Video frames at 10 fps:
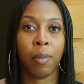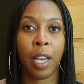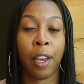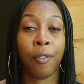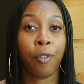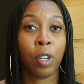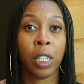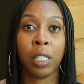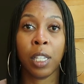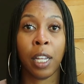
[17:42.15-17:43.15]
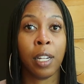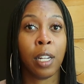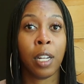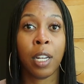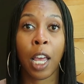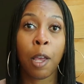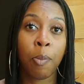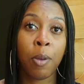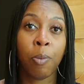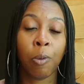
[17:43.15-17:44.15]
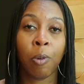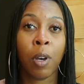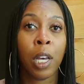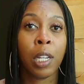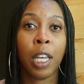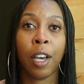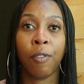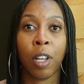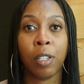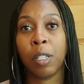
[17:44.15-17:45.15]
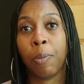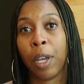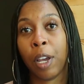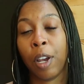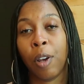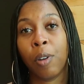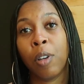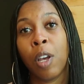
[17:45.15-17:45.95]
I have friends that date people that have lost a parent.